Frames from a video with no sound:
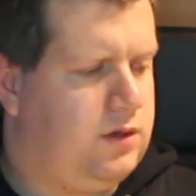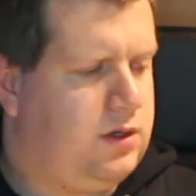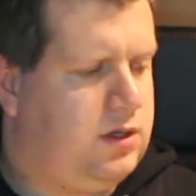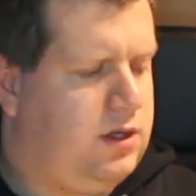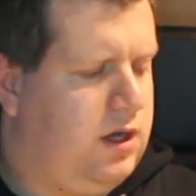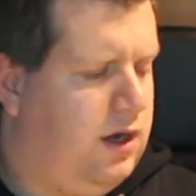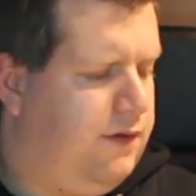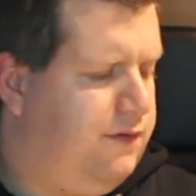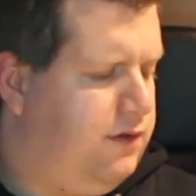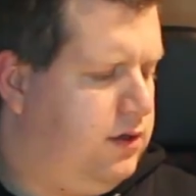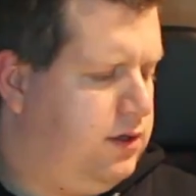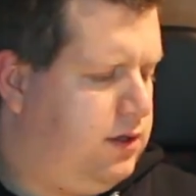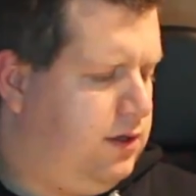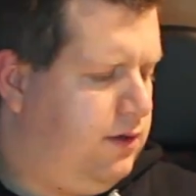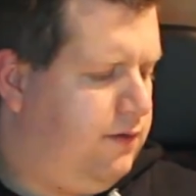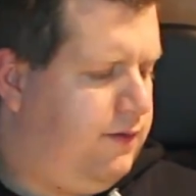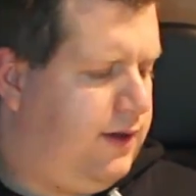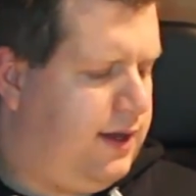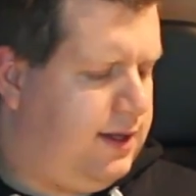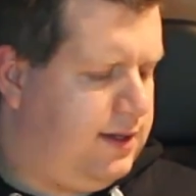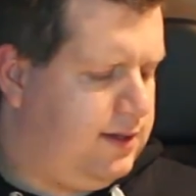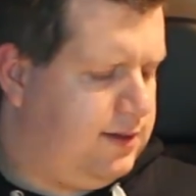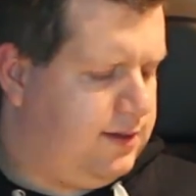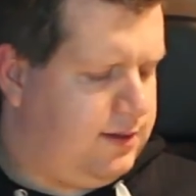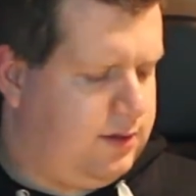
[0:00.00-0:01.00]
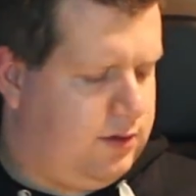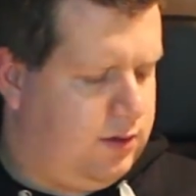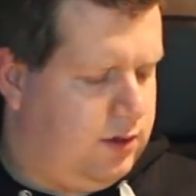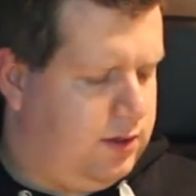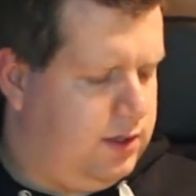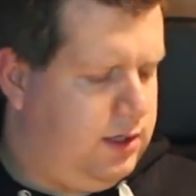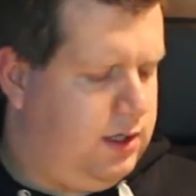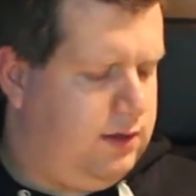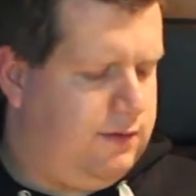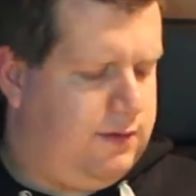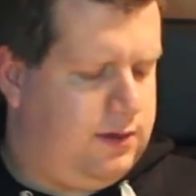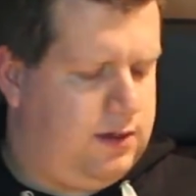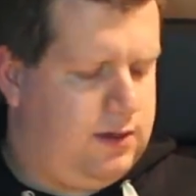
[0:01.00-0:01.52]
cover the vents, or
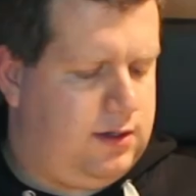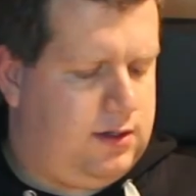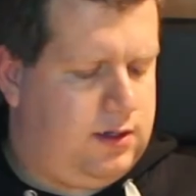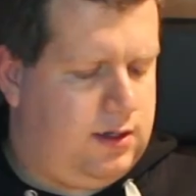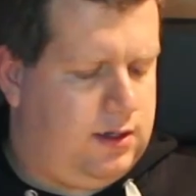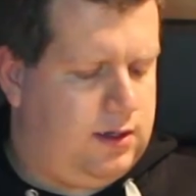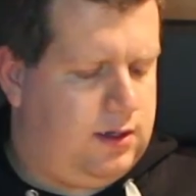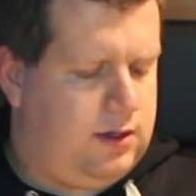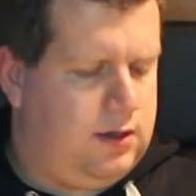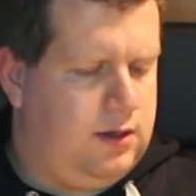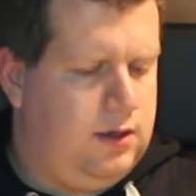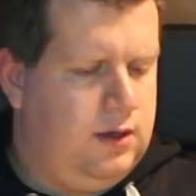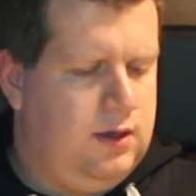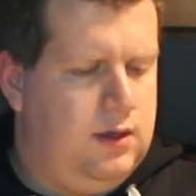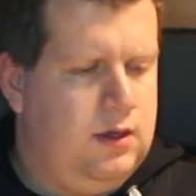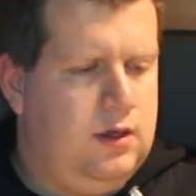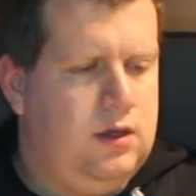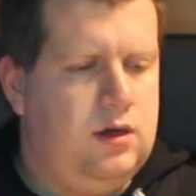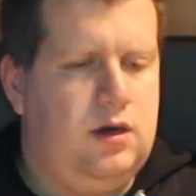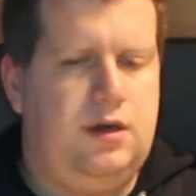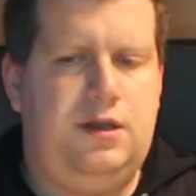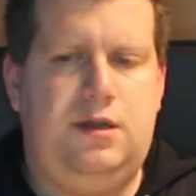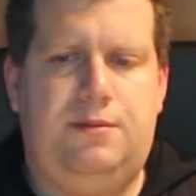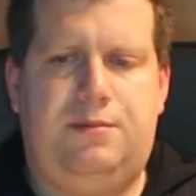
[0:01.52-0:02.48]
even on